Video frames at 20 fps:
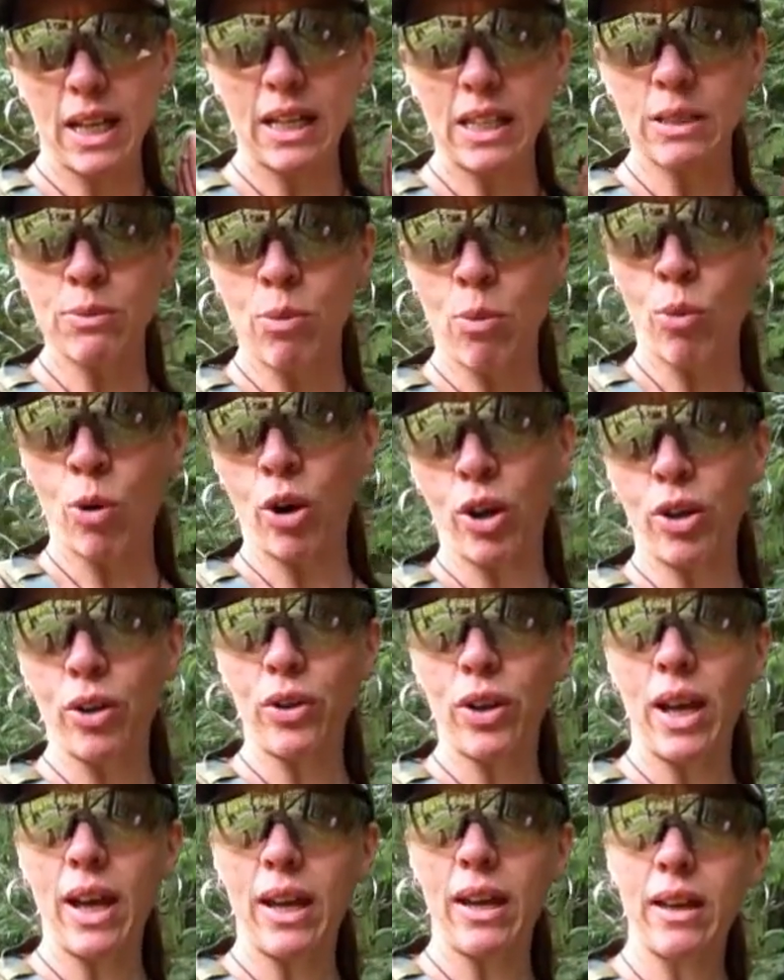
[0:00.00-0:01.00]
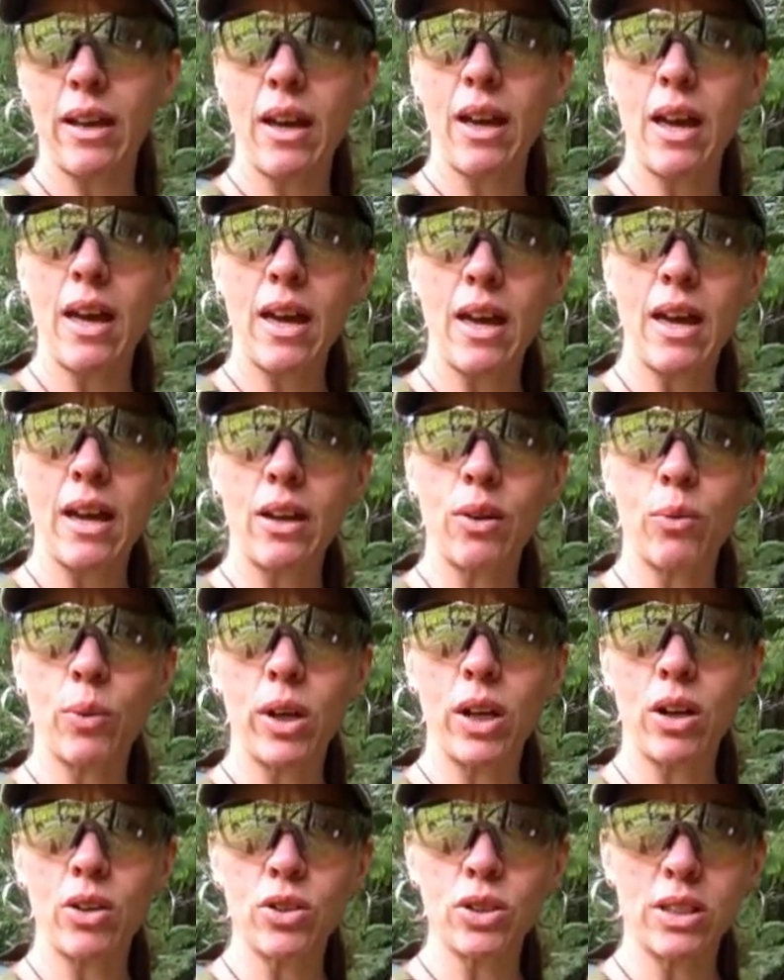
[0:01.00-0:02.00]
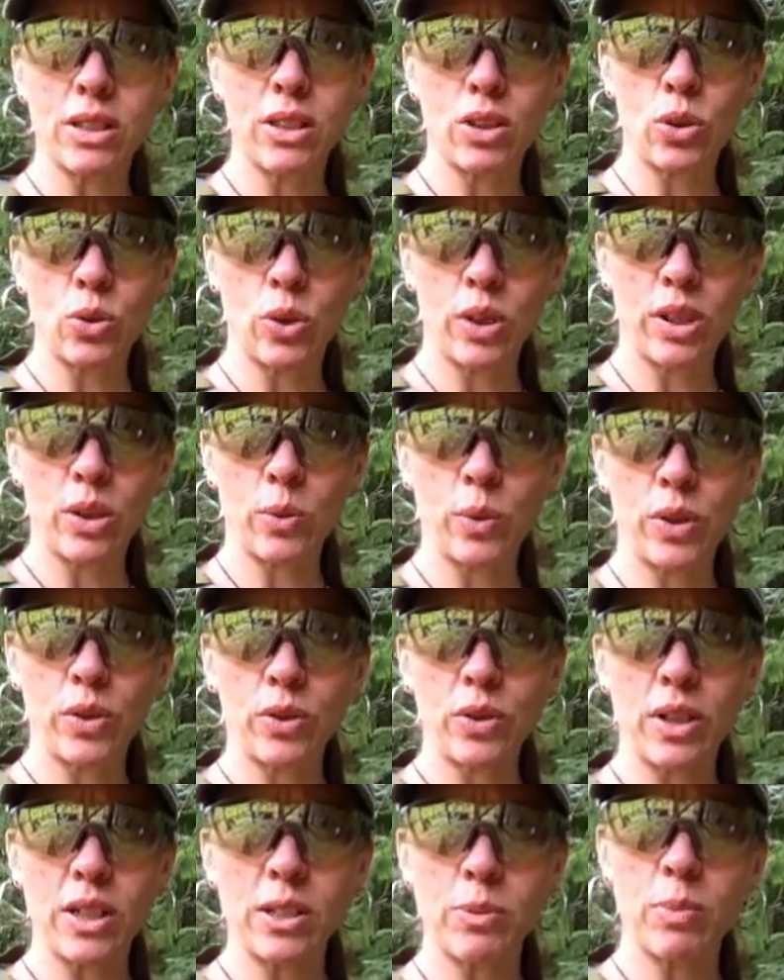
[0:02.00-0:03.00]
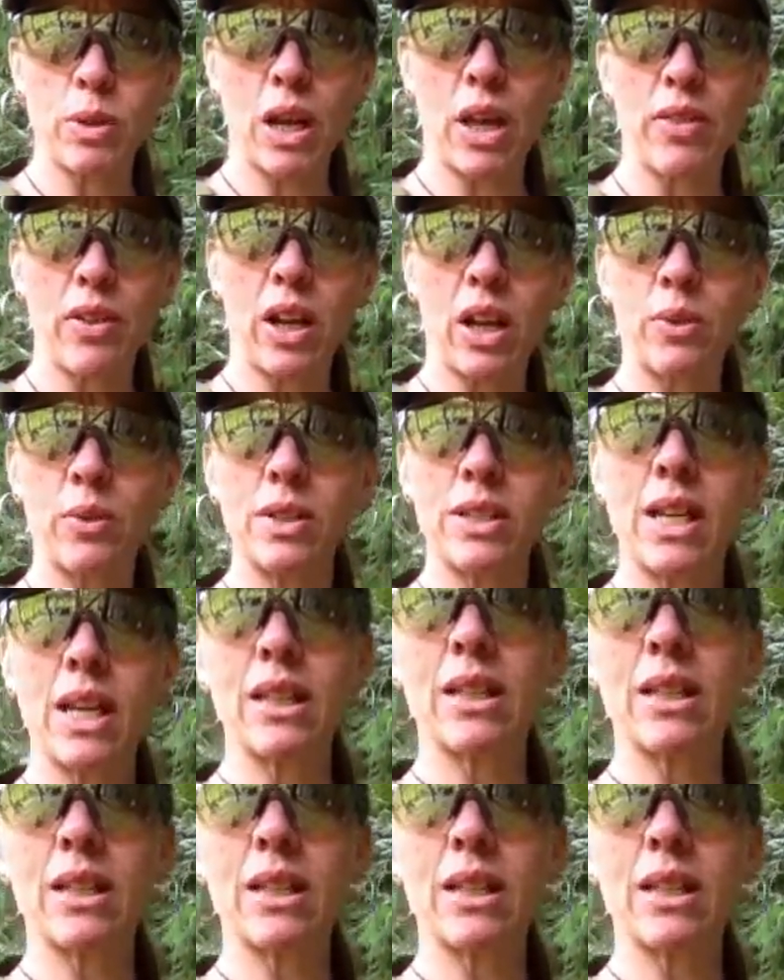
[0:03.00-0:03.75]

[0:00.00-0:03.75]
It's Memorial Day and we are just enjoying the wilderness. But I thought I would take